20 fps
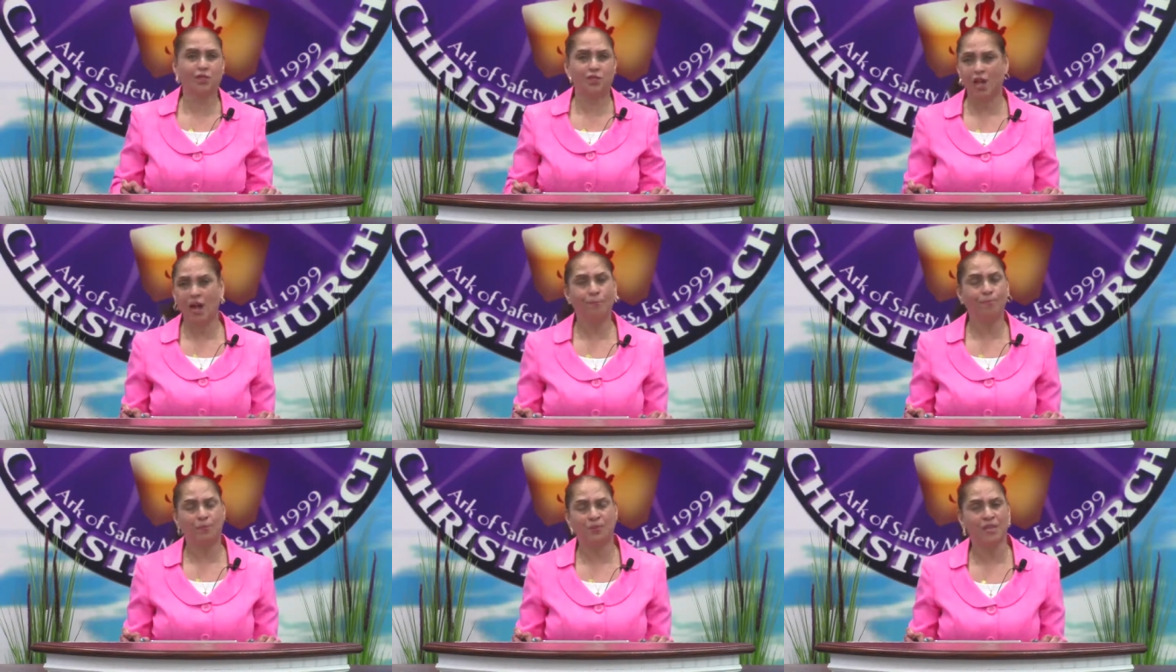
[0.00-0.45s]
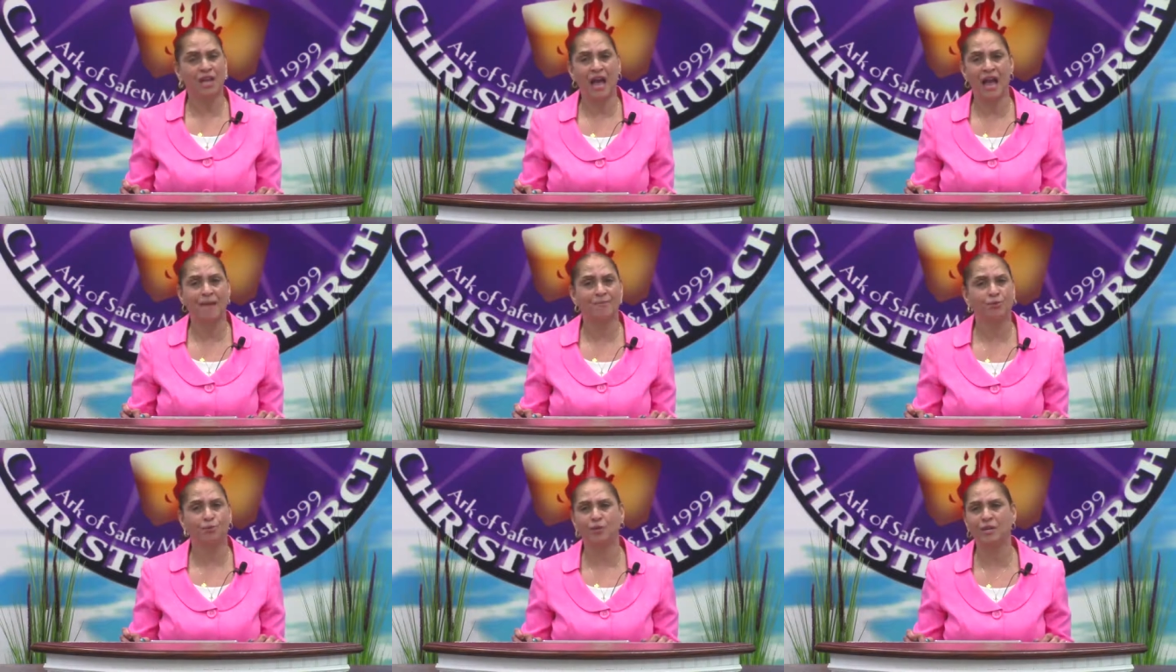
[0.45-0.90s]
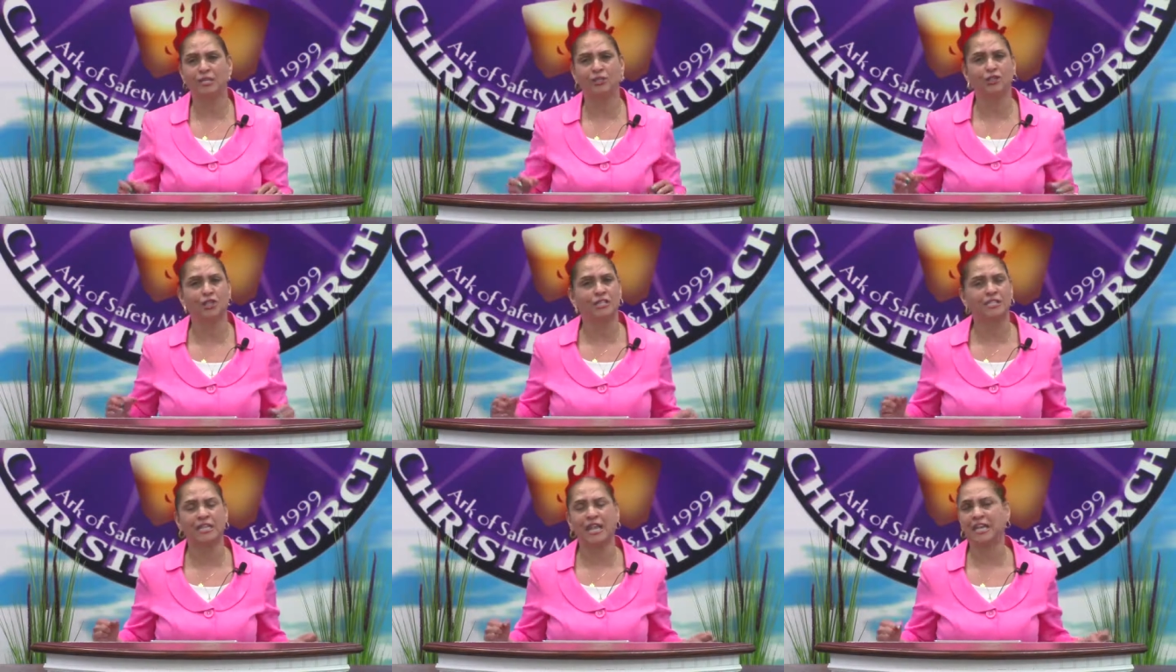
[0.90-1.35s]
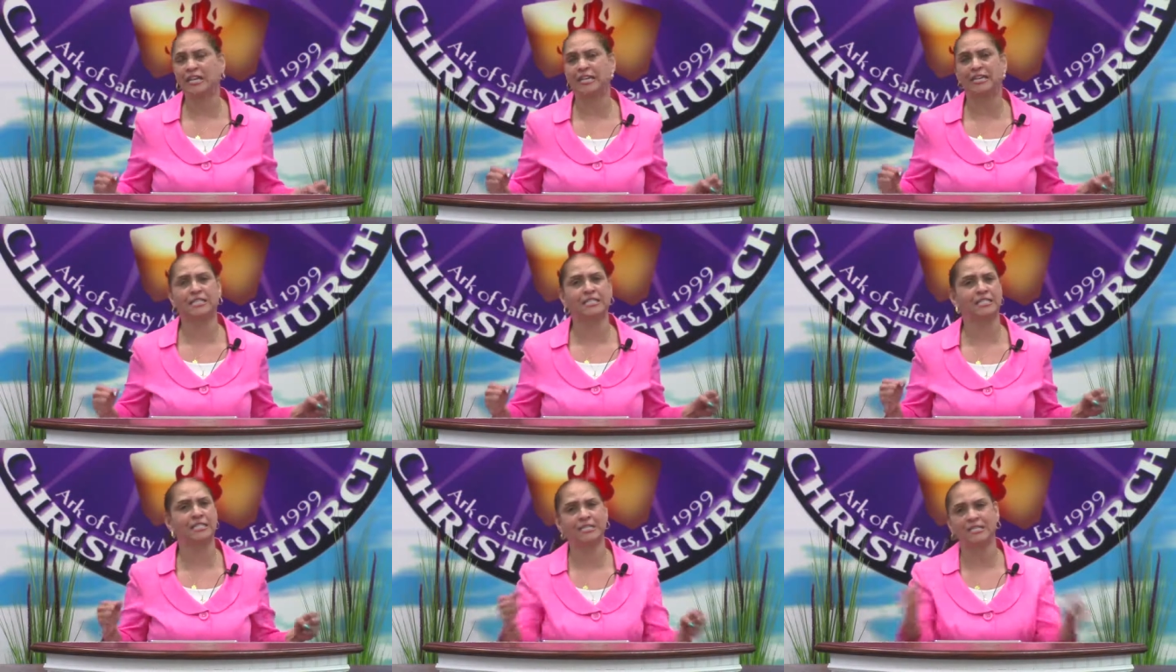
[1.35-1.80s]
Sometimes we're just like
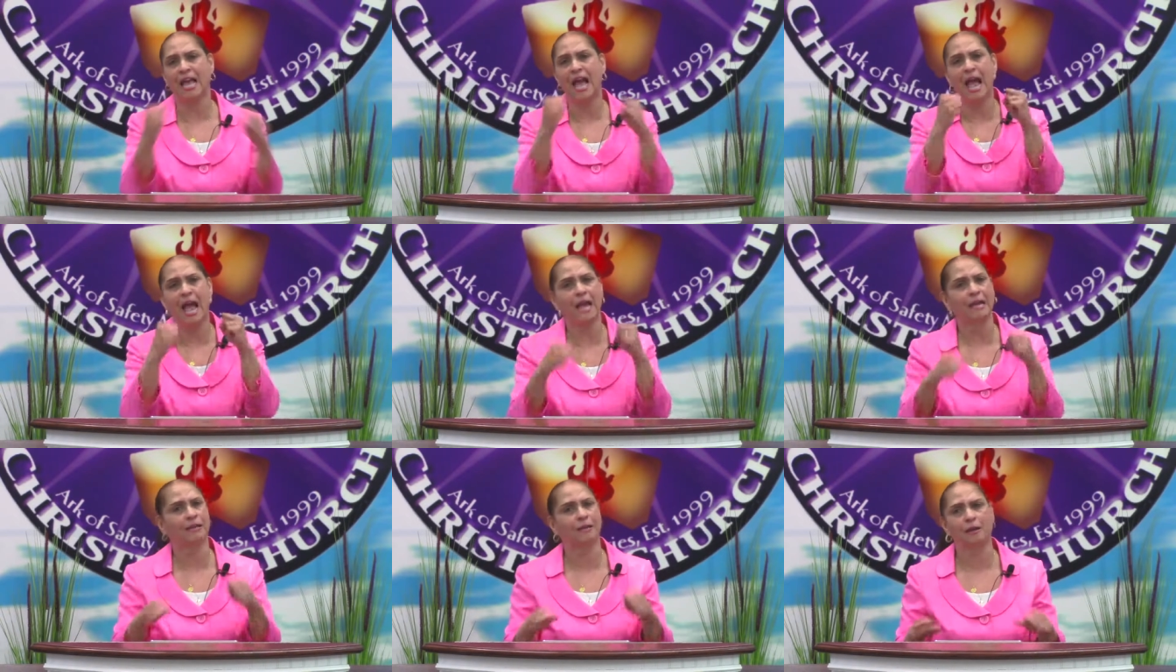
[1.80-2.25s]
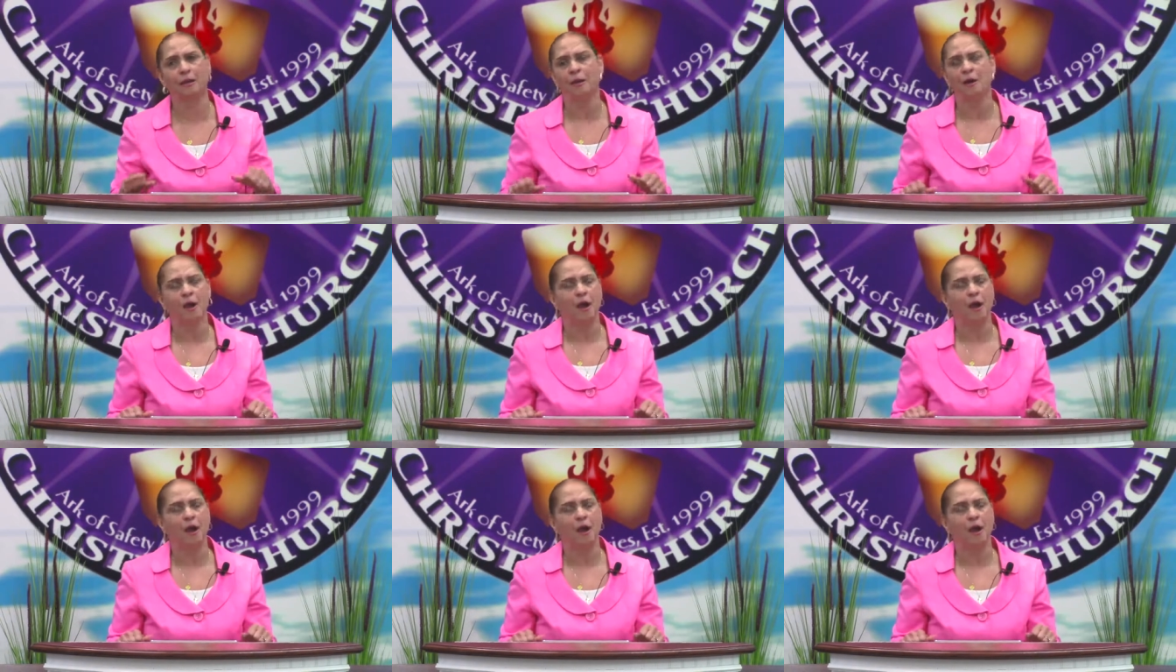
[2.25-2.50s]
a sack